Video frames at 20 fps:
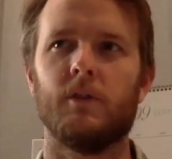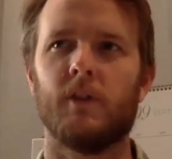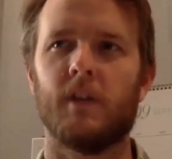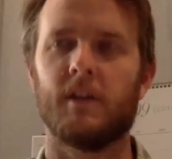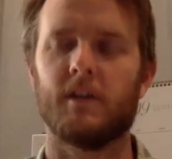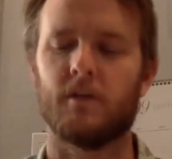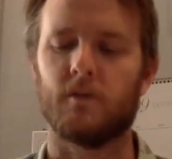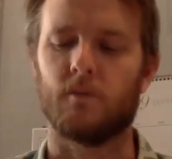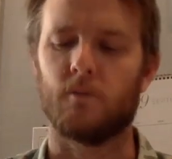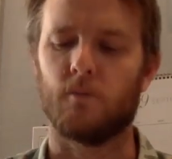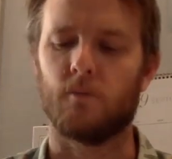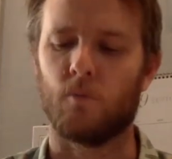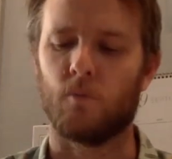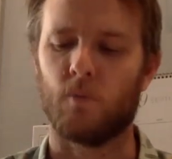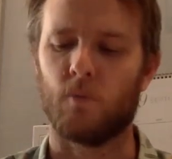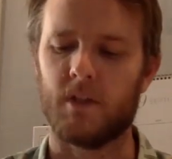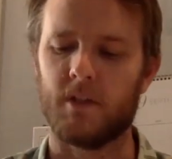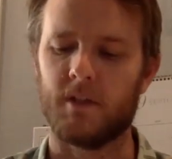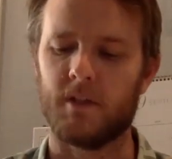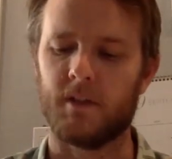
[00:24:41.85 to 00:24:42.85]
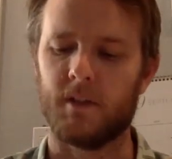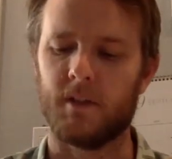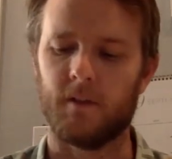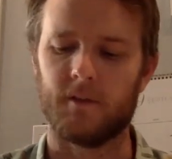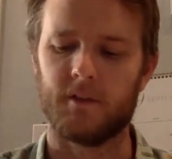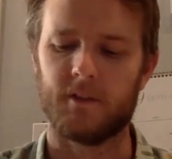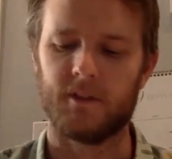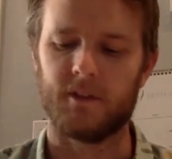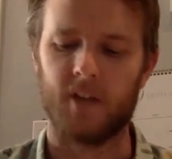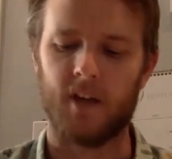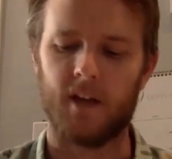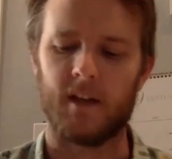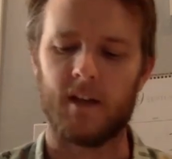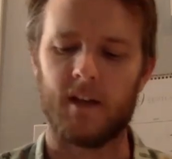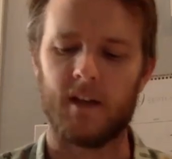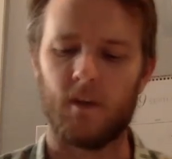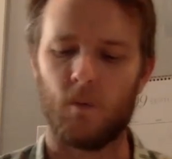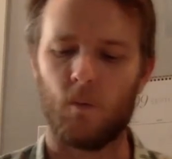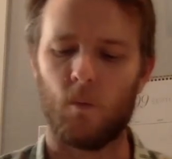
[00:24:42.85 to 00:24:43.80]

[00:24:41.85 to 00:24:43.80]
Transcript: guys' region of study,